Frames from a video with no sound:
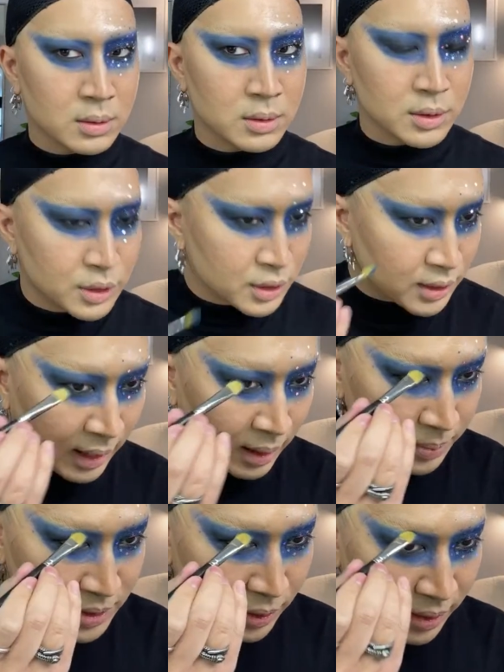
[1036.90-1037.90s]

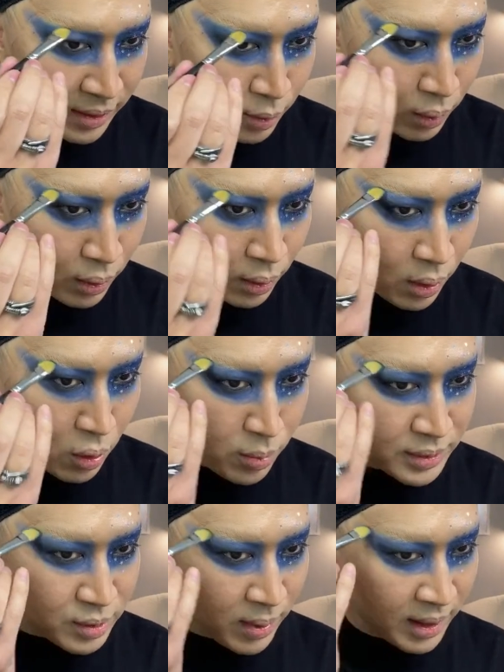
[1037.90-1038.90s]
shape. So I think we're
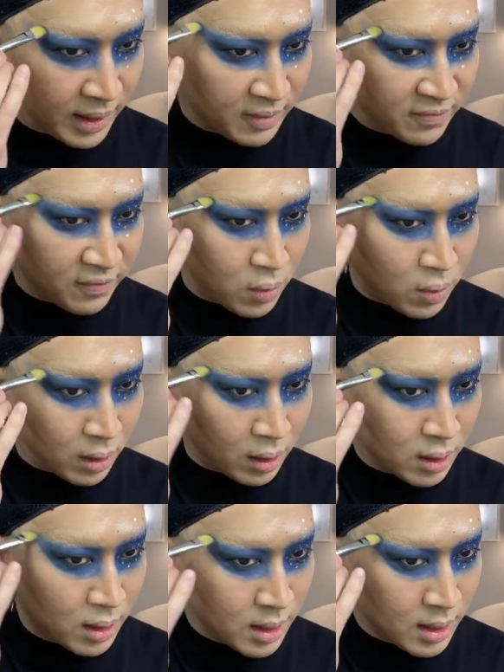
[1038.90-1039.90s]
almost ready
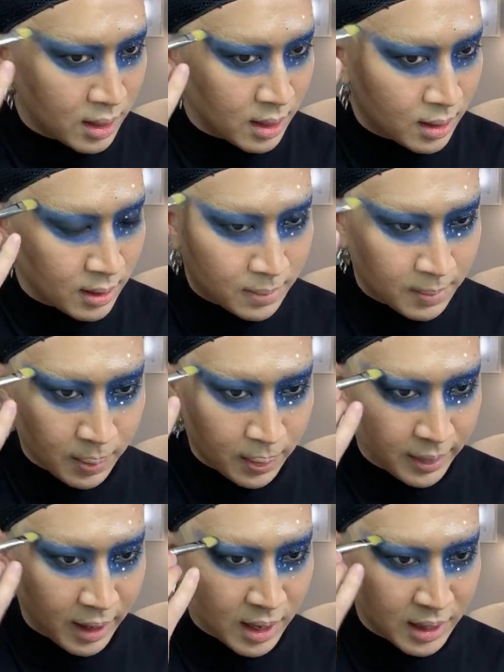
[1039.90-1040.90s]
for
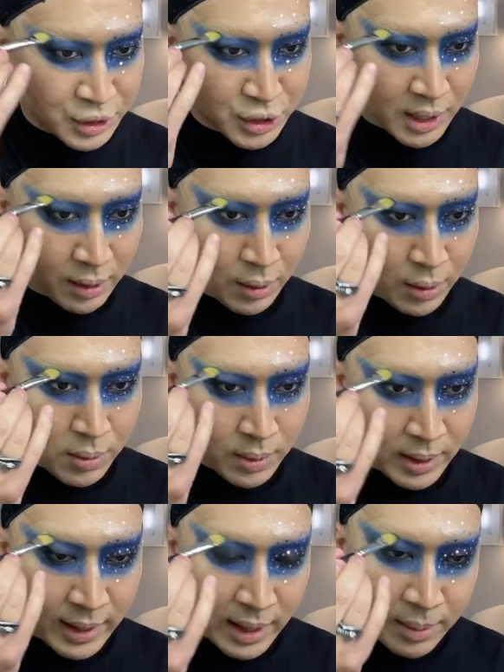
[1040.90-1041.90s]
the eyeshadow.
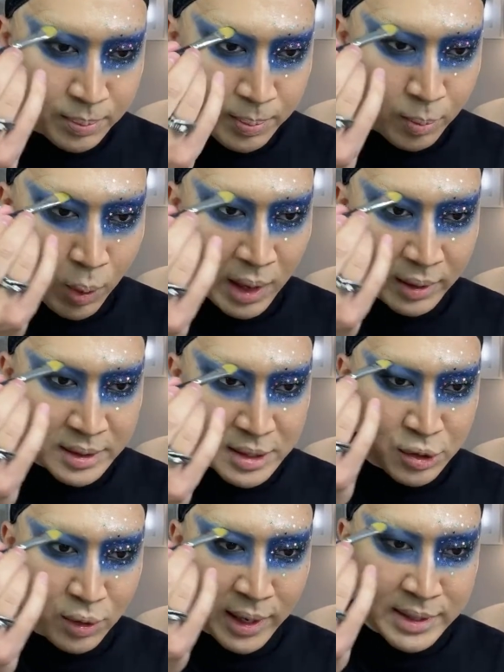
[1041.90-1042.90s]
Again, while it's
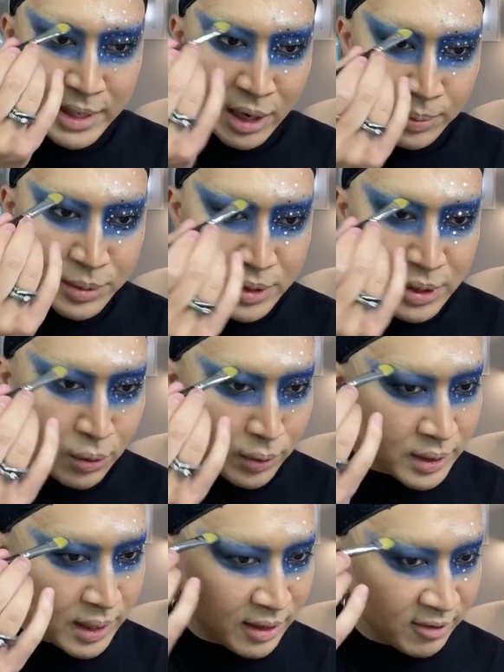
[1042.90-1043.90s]
drying down, I'm just going
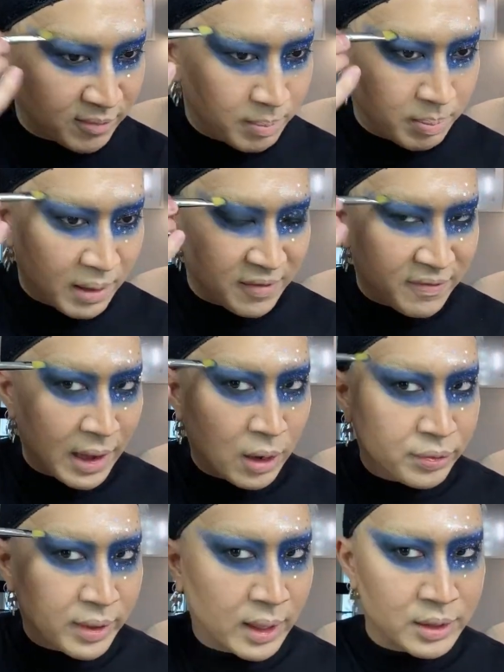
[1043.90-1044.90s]
to kind of buff out
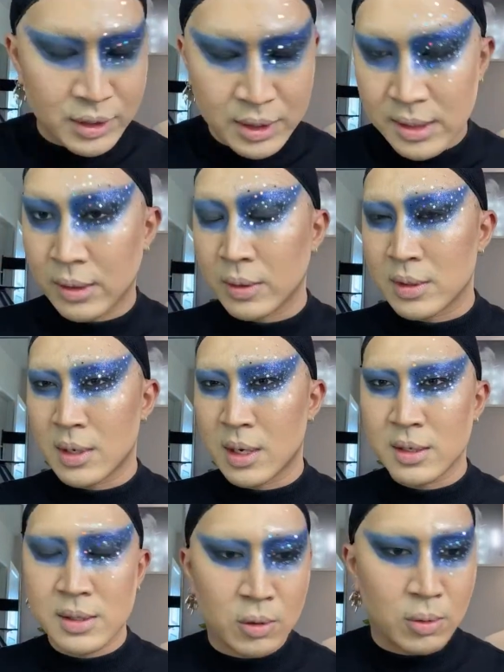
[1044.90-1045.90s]
the edges so it's not
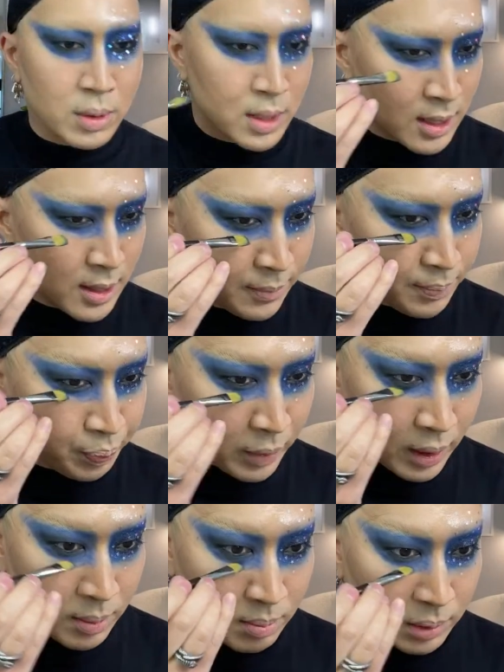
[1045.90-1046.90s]
so
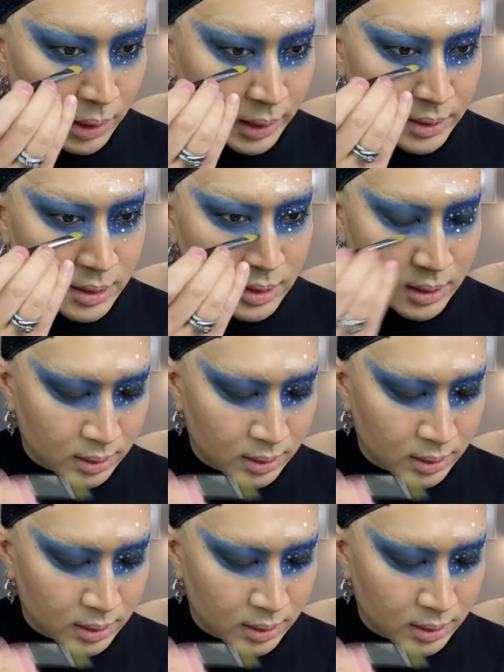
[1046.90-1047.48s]
blunt.